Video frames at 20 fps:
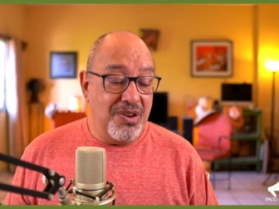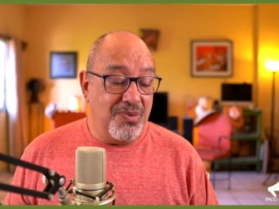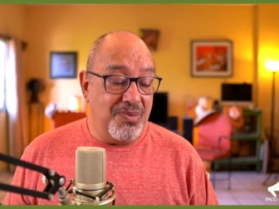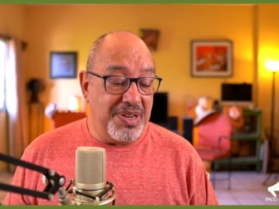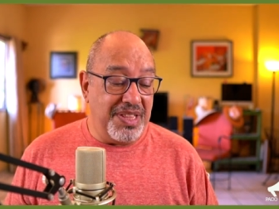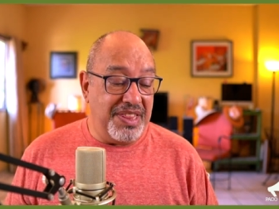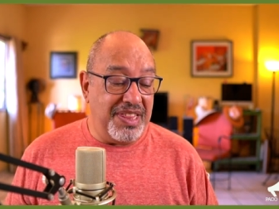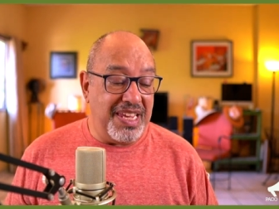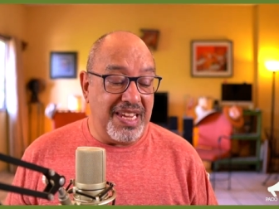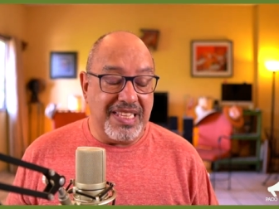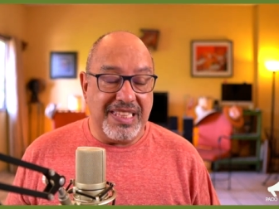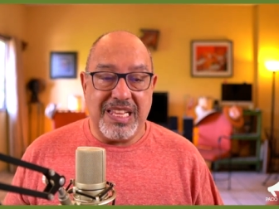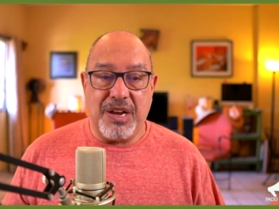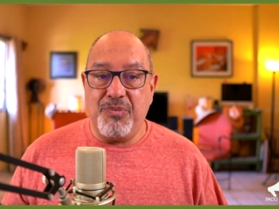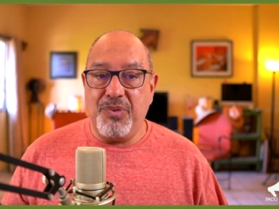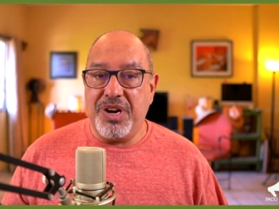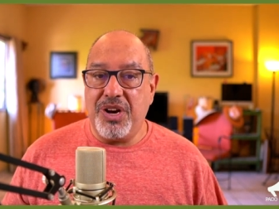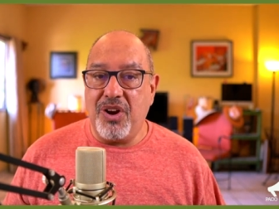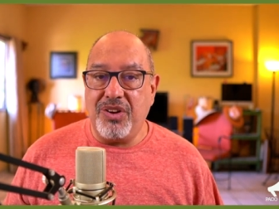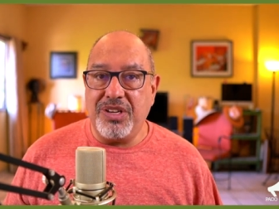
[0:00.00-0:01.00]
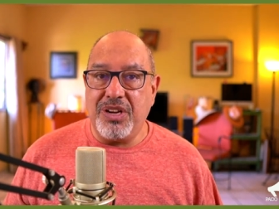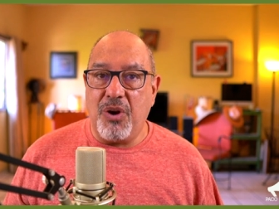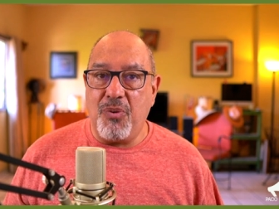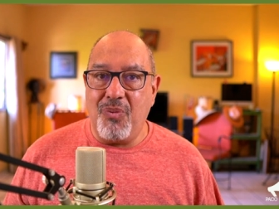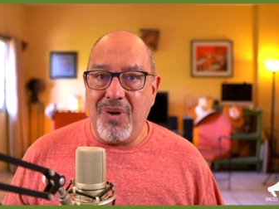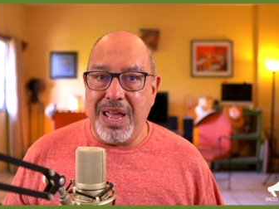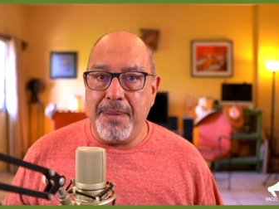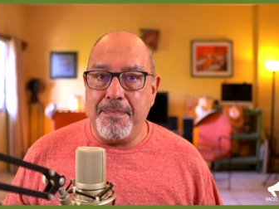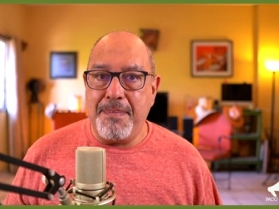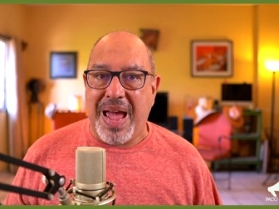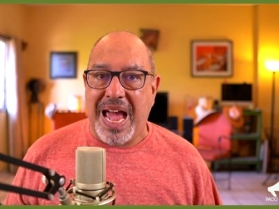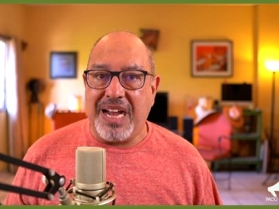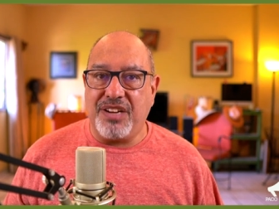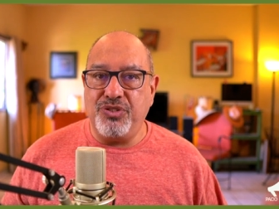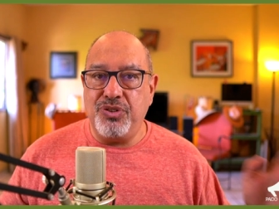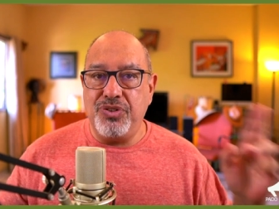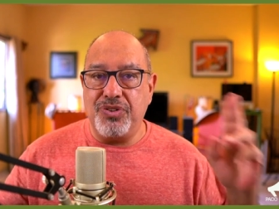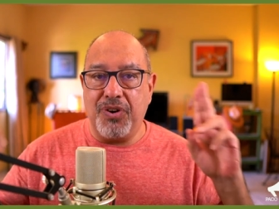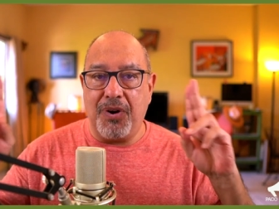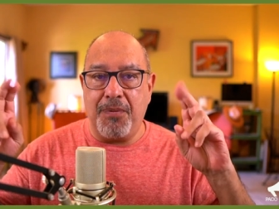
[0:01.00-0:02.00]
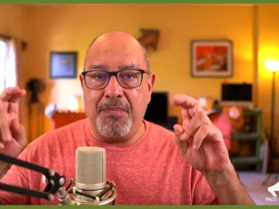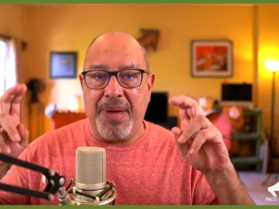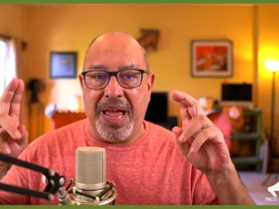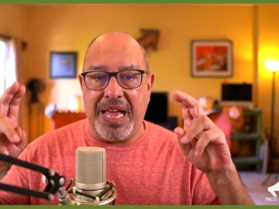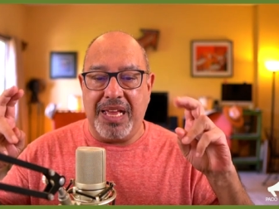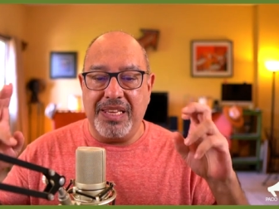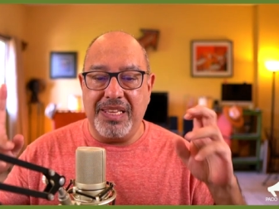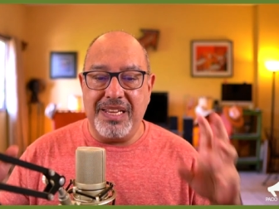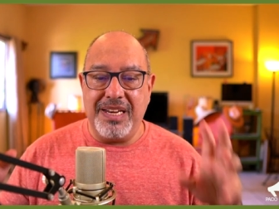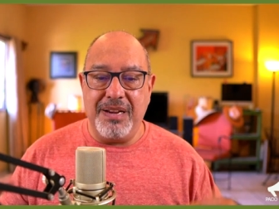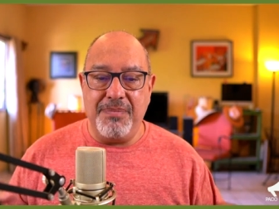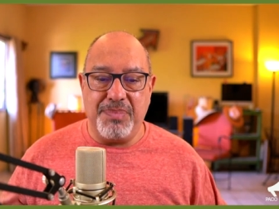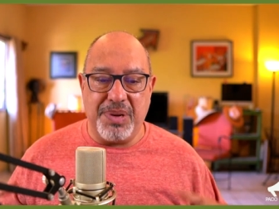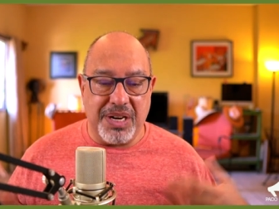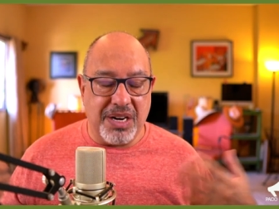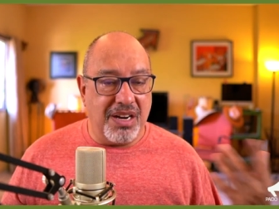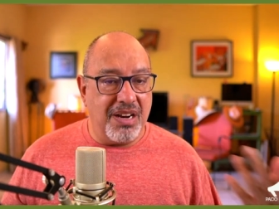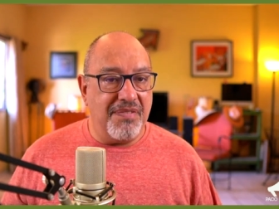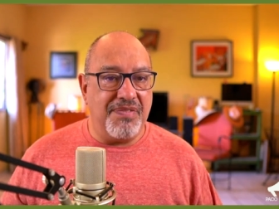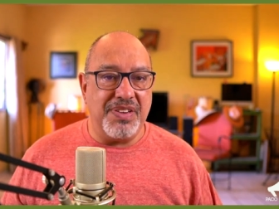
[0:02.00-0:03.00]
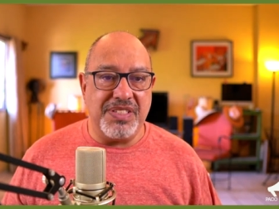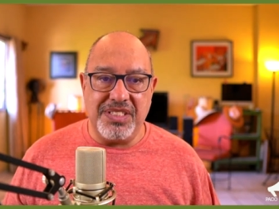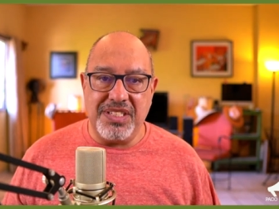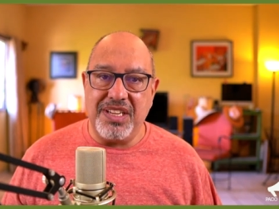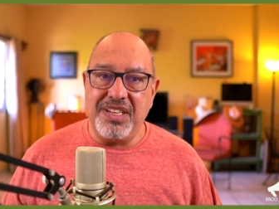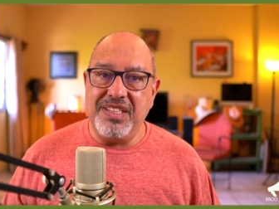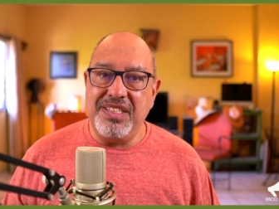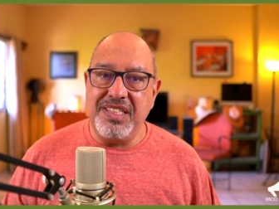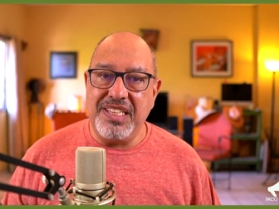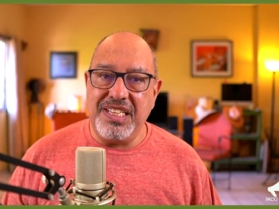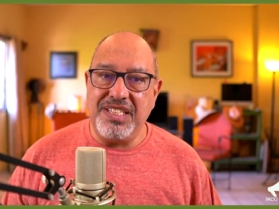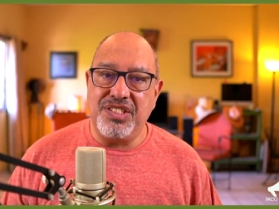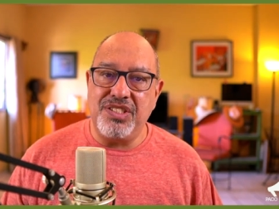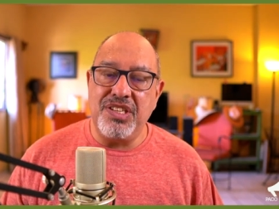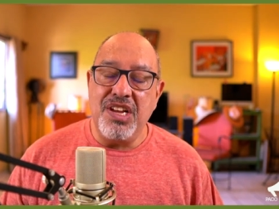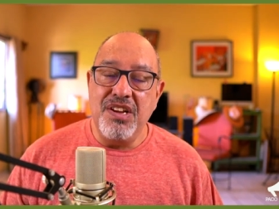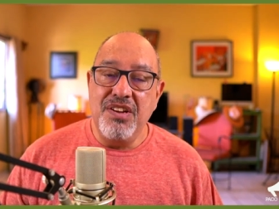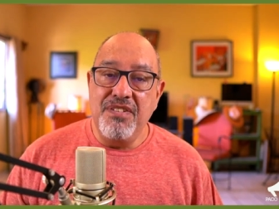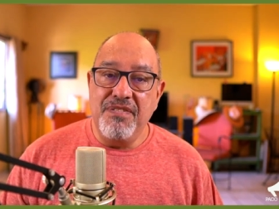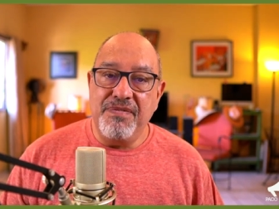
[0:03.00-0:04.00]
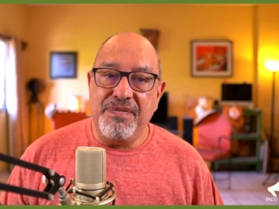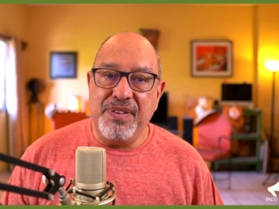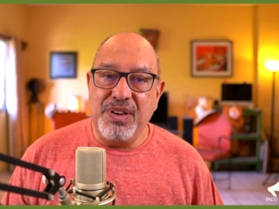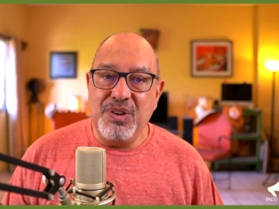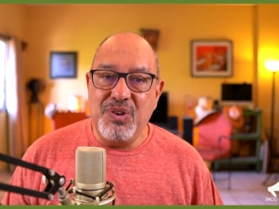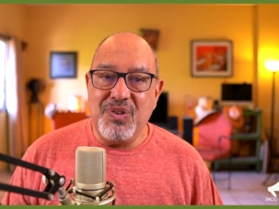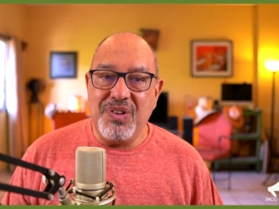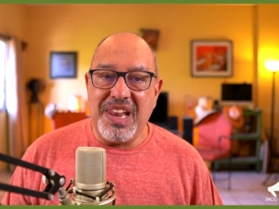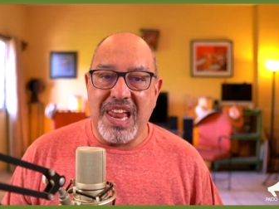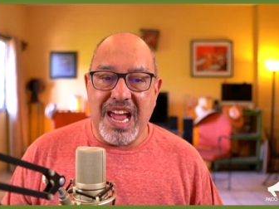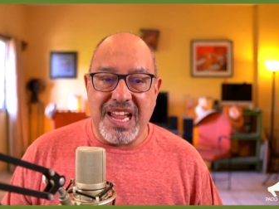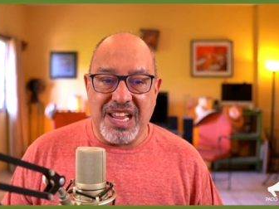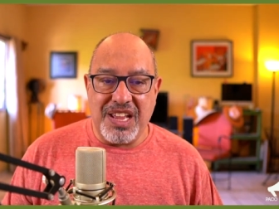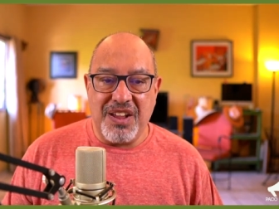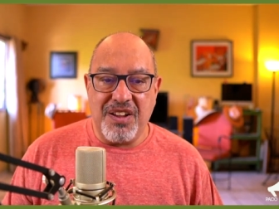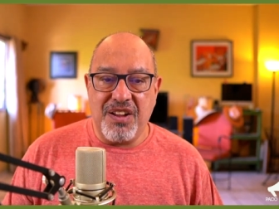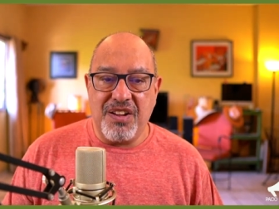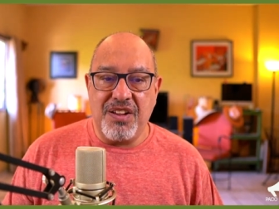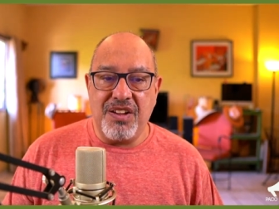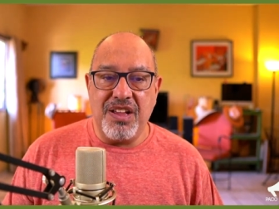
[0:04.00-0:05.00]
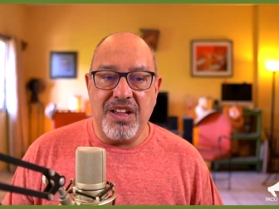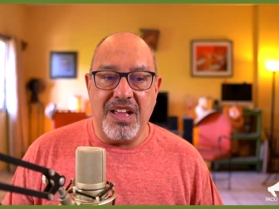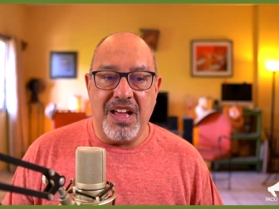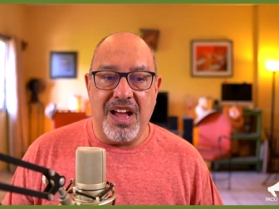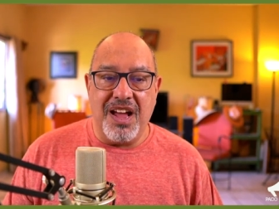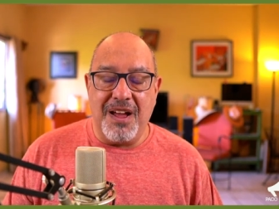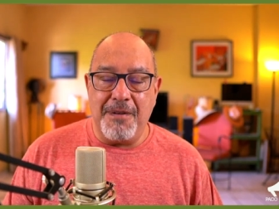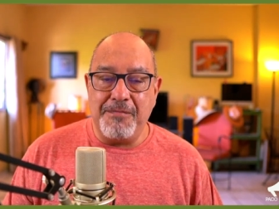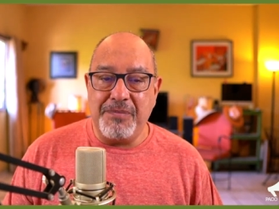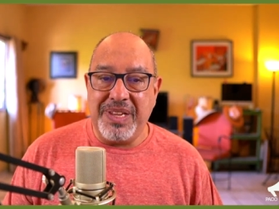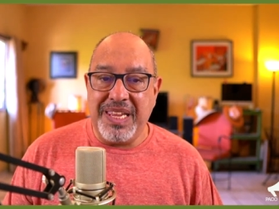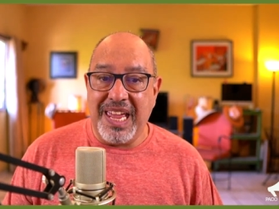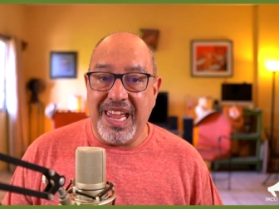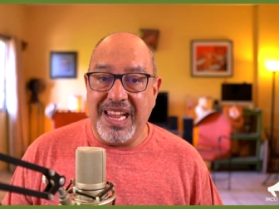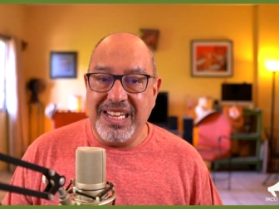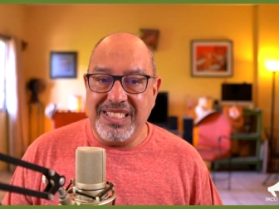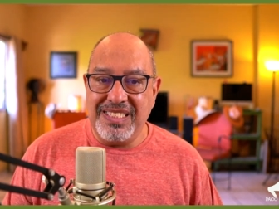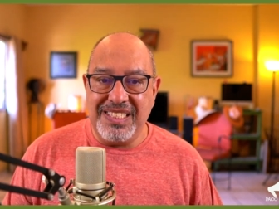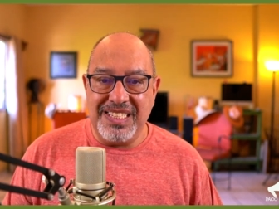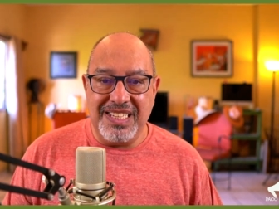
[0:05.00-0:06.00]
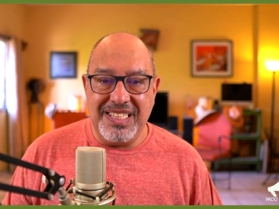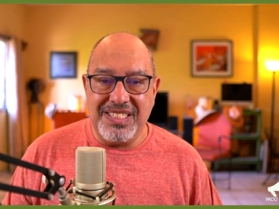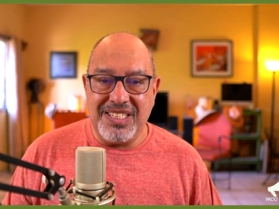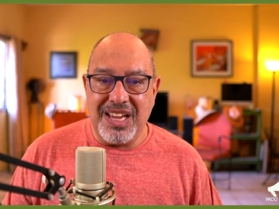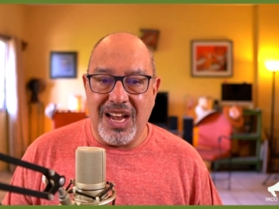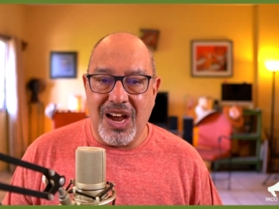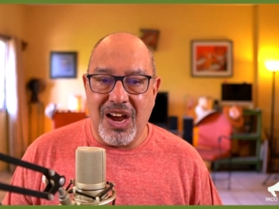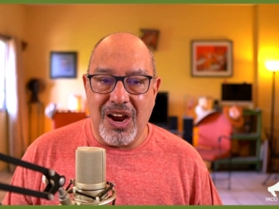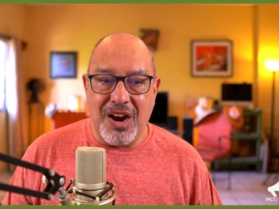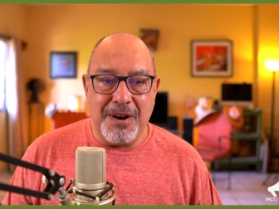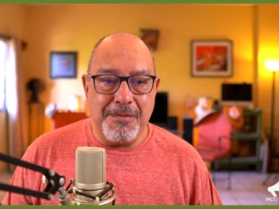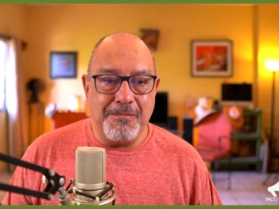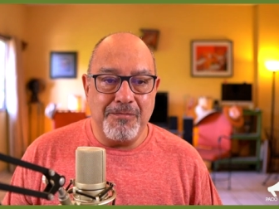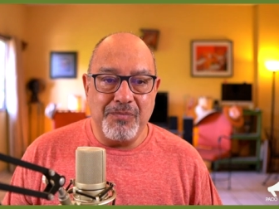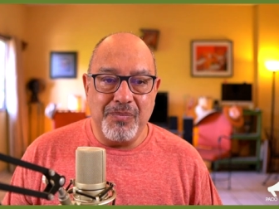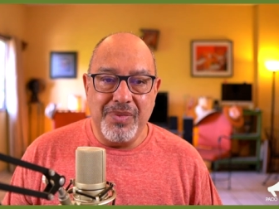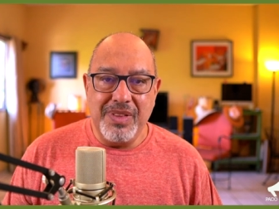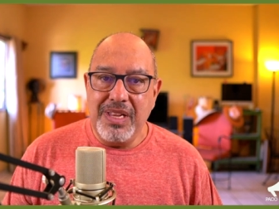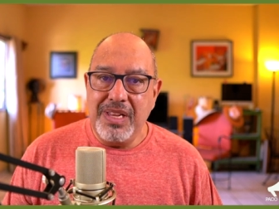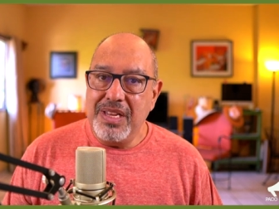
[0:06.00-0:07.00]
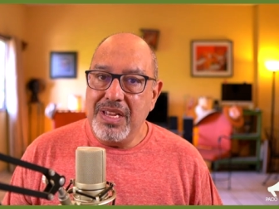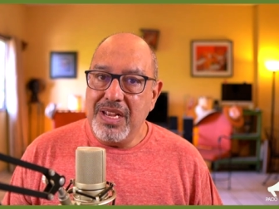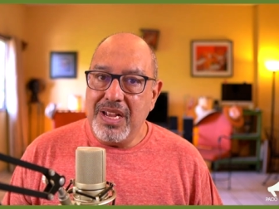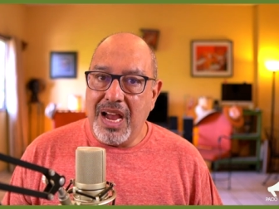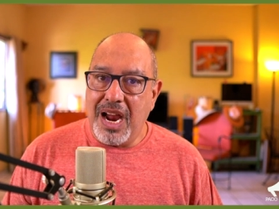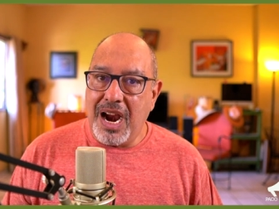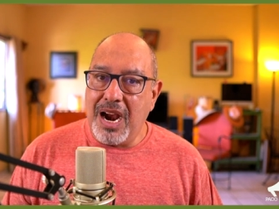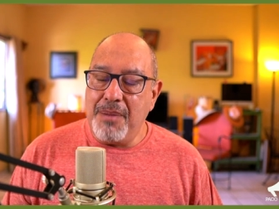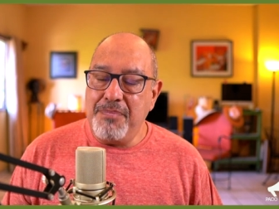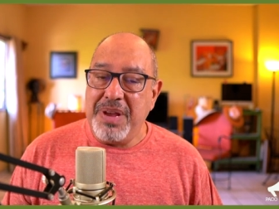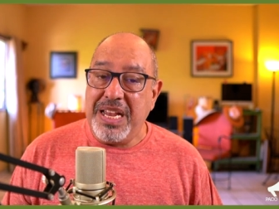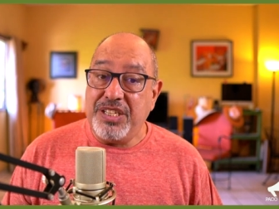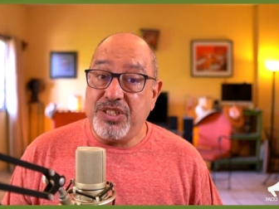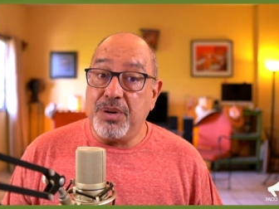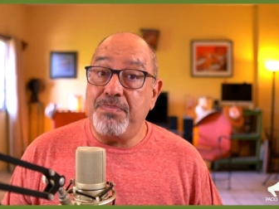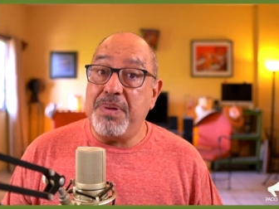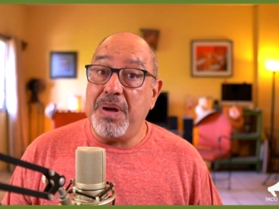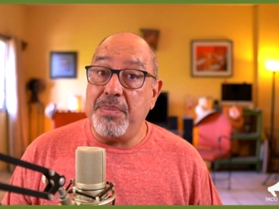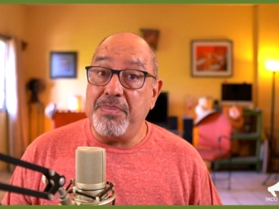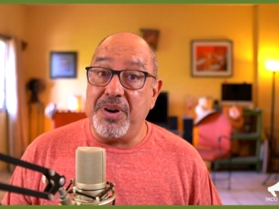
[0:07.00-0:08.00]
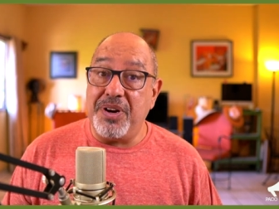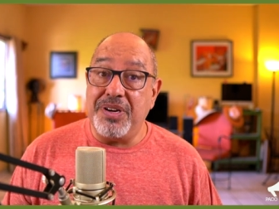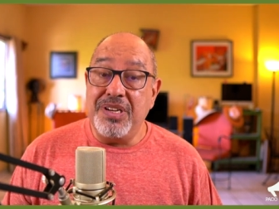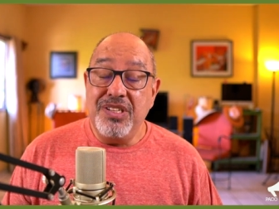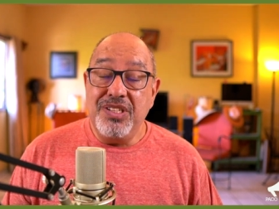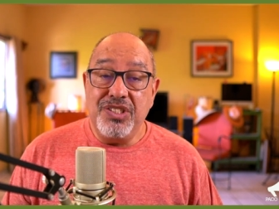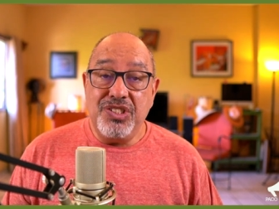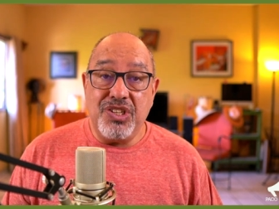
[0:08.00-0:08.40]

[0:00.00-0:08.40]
We think that we're on our way back to normality, but all of a sudden these flu like uh, cases are are a major bummer.